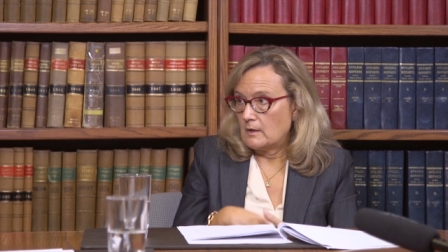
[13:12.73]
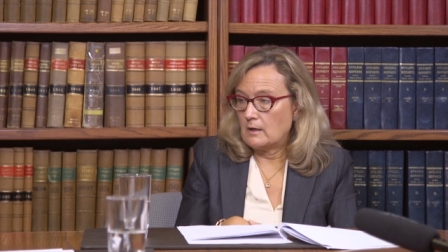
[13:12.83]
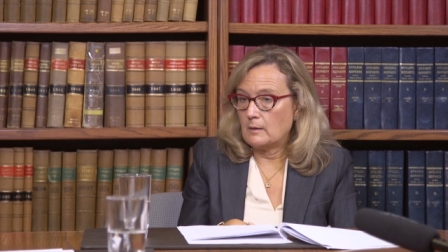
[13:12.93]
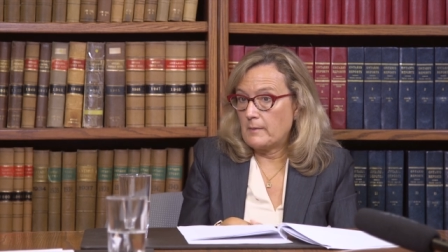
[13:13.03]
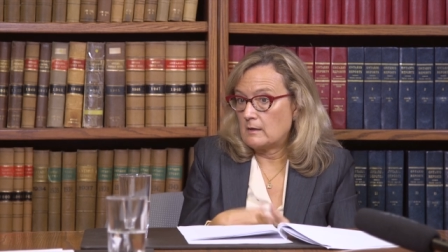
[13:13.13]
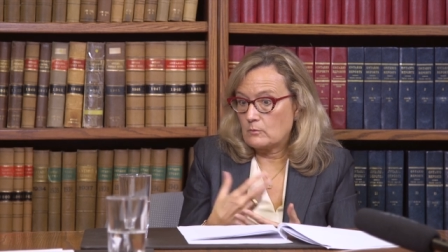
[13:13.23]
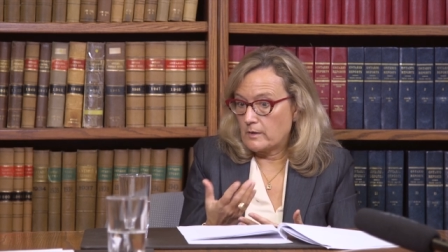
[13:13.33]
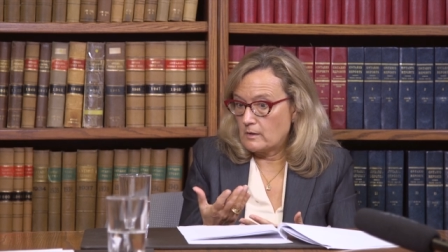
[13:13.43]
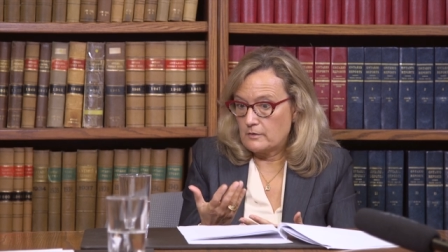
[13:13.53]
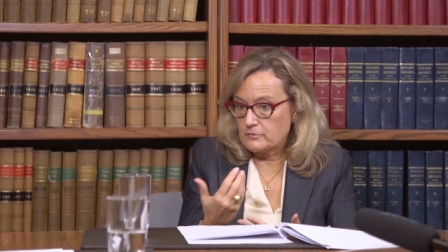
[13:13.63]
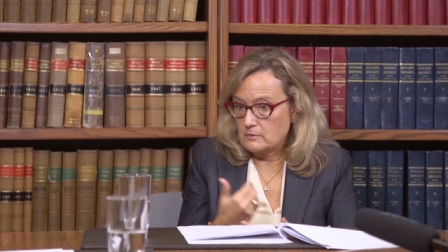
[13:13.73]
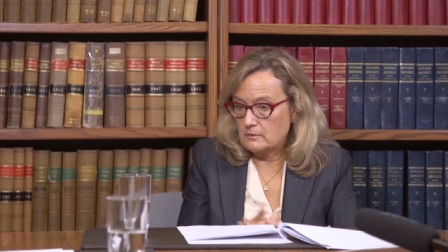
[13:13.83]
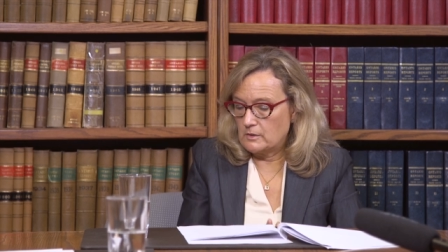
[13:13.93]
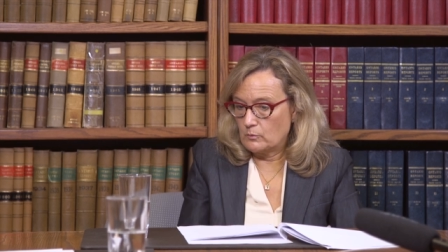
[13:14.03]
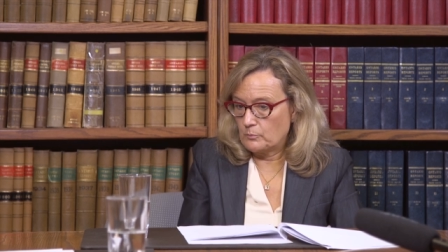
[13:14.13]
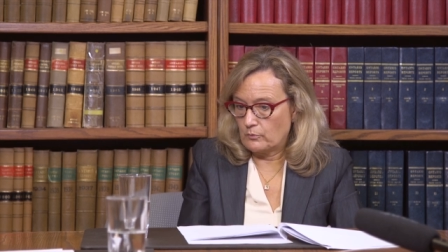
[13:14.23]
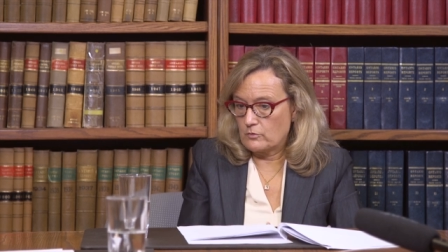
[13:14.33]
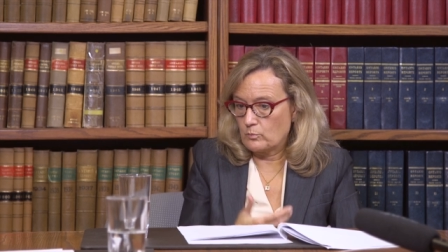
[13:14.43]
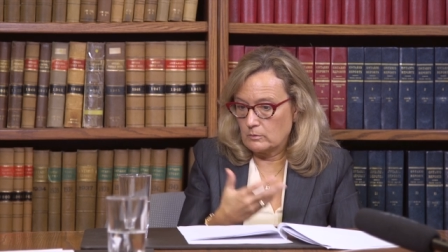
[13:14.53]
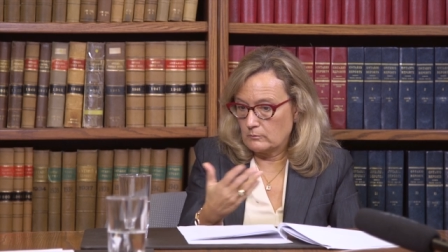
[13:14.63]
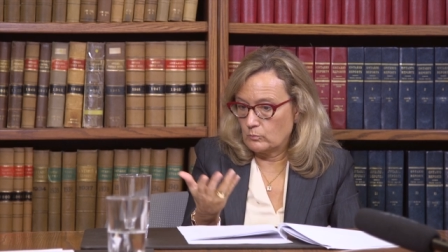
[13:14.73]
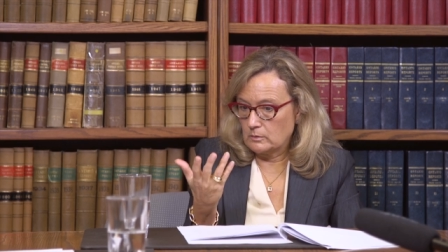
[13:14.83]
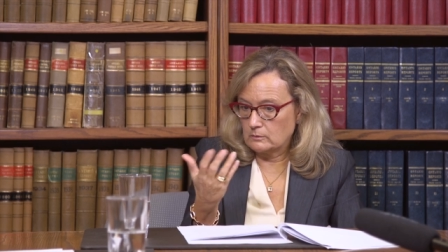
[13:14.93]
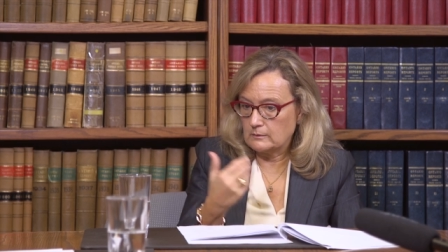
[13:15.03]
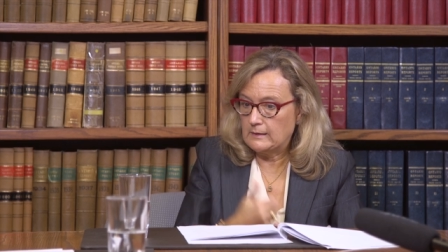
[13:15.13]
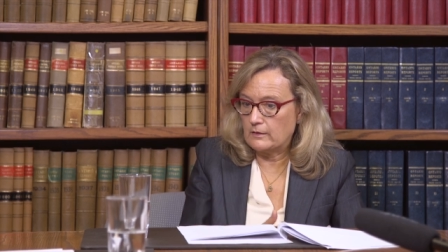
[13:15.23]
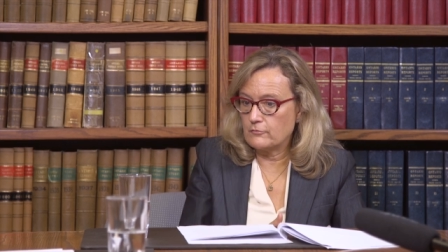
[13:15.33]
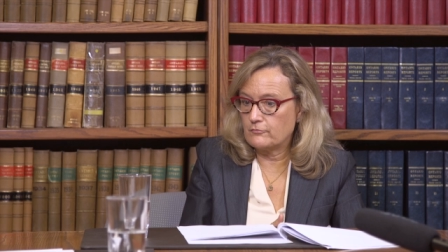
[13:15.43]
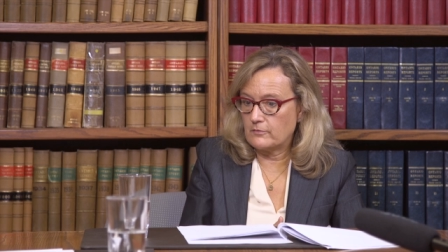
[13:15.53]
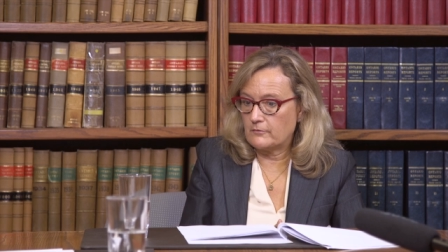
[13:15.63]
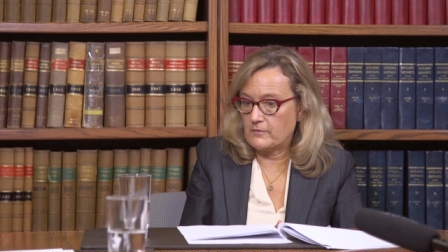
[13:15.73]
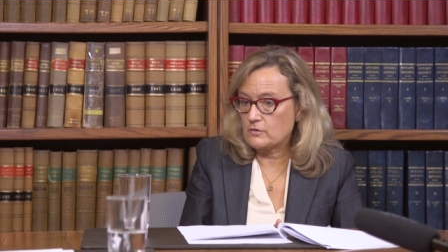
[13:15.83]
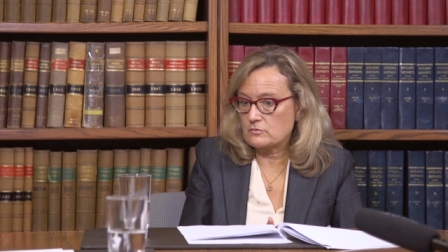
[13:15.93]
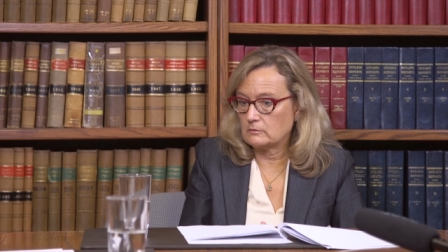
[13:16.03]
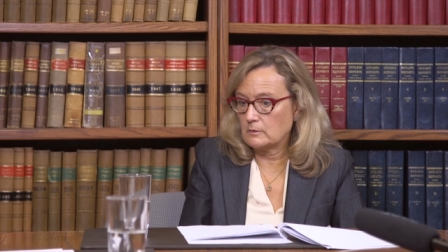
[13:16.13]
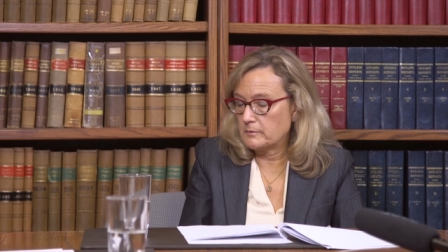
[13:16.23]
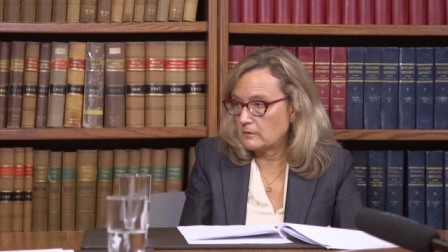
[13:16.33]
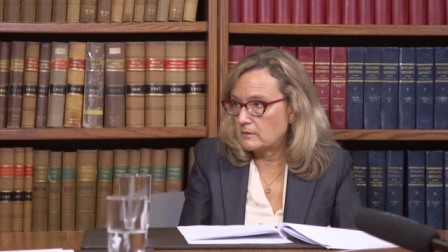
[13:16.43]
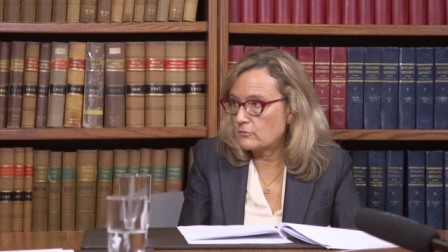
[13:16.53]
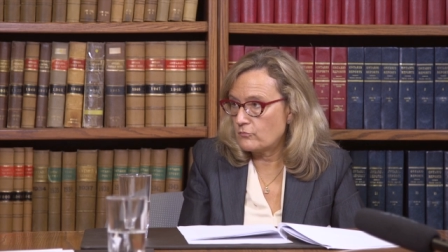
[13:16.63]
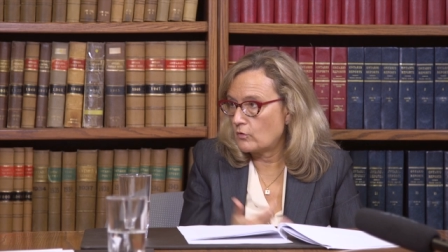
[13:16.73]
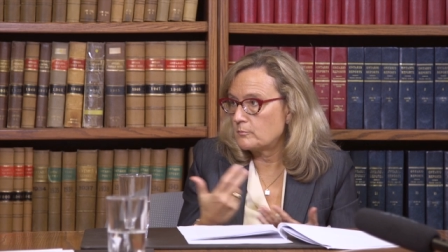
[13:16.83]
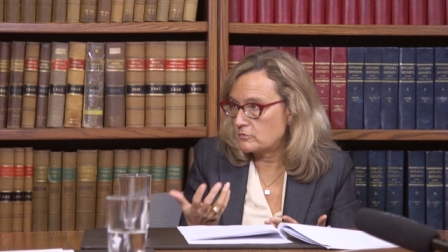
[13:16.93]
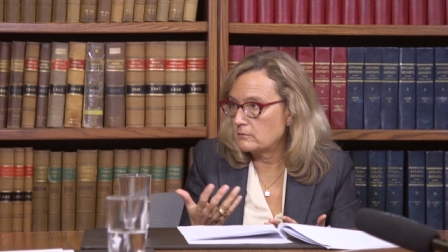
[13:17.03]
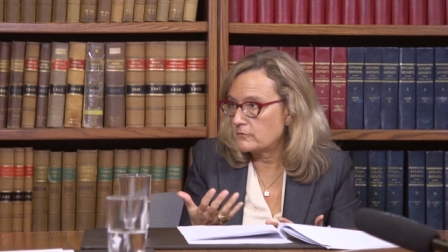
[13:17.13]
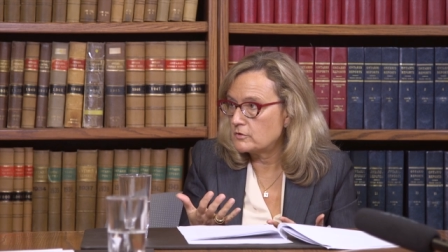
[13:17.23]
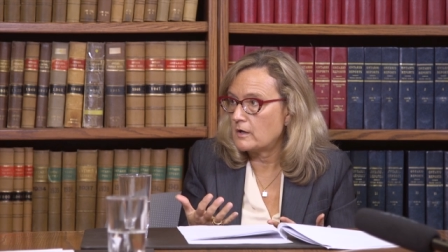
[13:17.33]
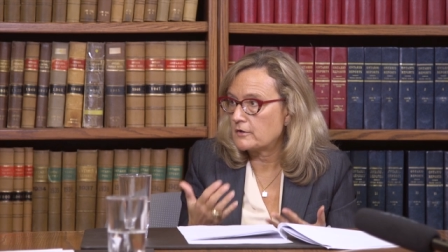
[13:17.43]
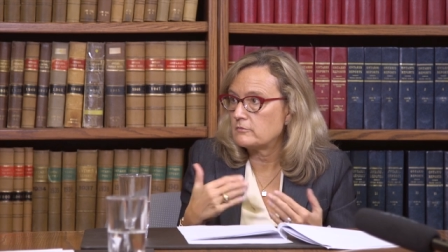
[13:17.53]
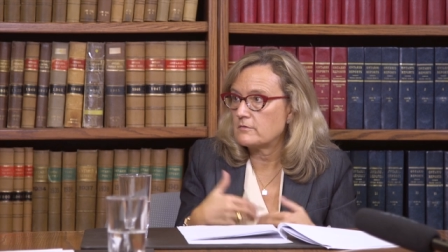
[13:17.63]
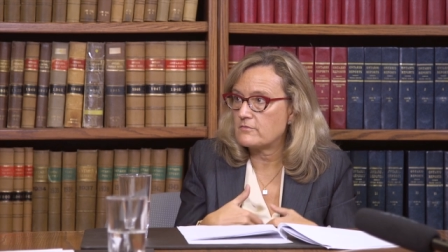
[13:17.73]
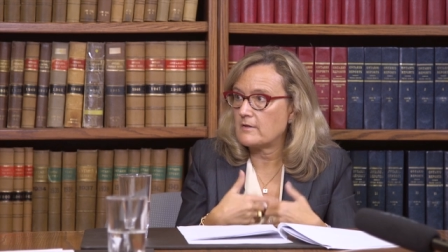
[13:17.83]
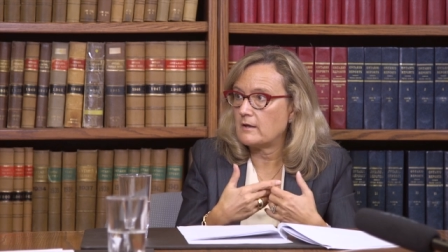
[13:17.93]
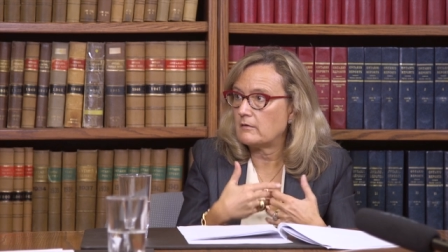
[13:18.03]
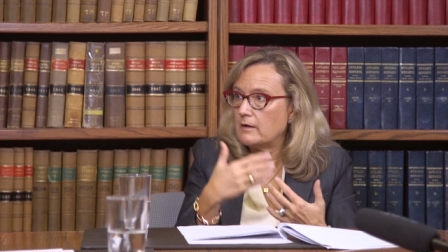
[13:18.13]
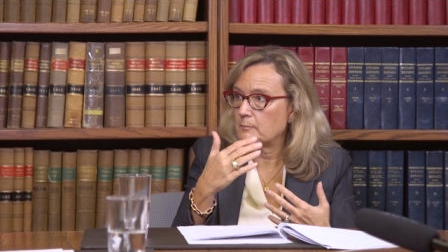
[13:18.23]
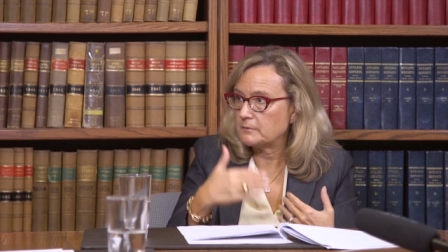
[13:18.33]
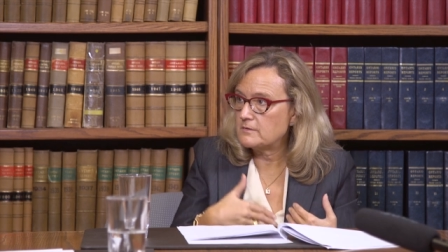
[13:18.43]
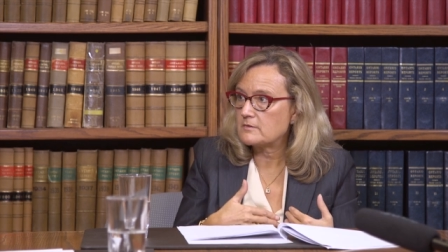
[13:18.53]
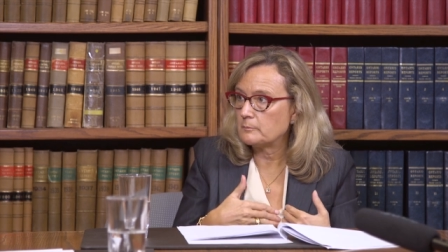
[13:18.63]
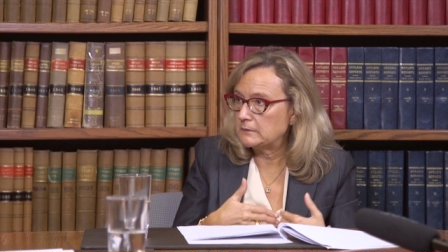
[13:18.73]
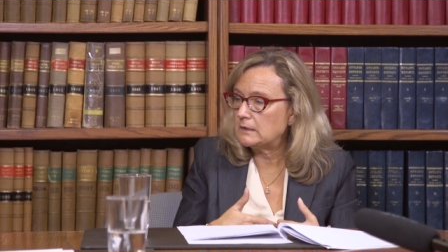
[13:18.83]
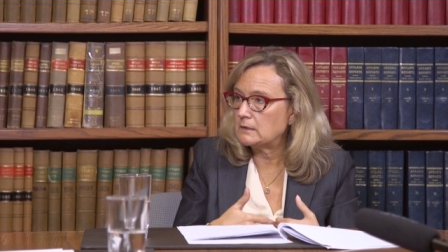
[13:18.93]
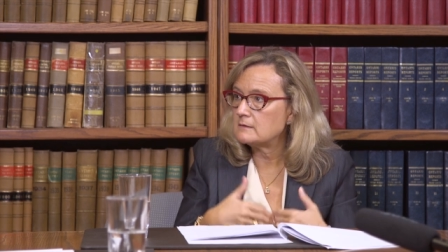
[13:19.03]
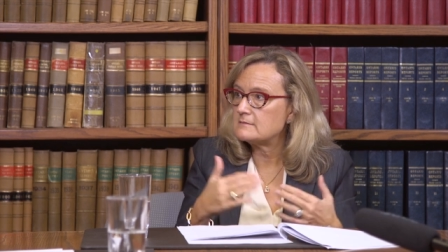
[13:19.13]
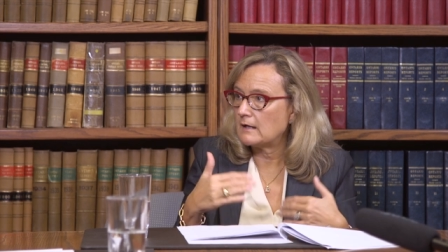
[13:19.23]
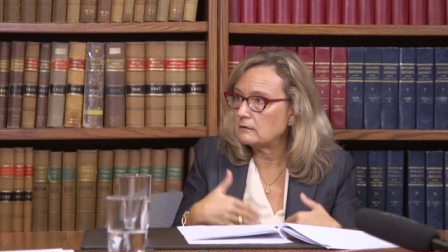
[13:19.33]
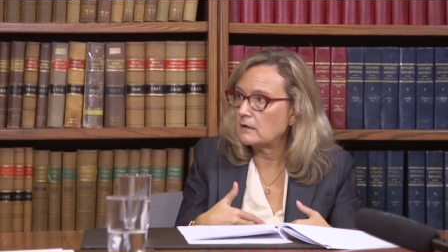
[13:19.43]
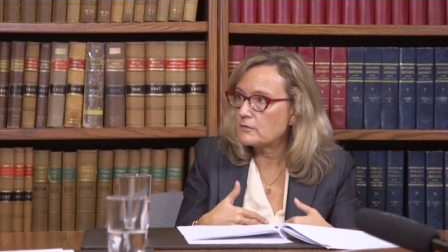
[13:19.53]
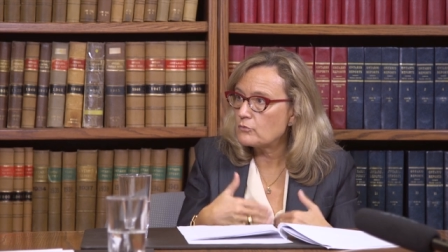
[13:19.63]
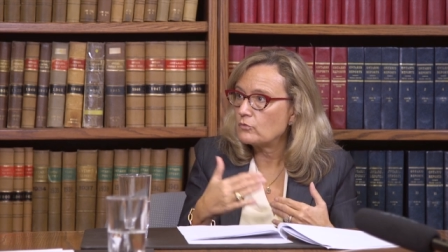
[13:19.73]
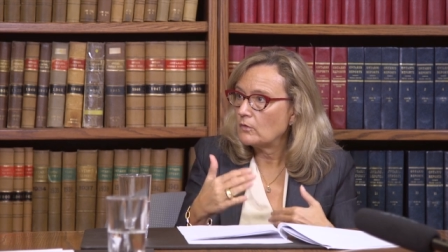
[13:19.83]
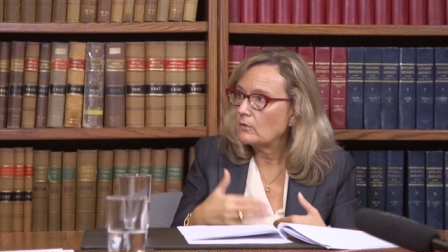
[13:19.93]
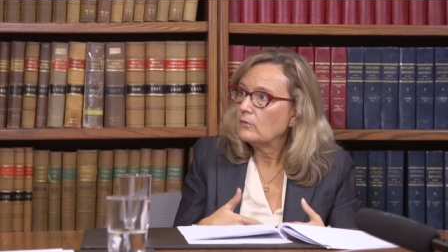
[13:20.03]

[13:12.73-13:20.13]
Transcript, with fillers: Um, and quite often, you know, employers will will give a uh, functional abilities form to the doctor and say, "All right, please complete it and tell us,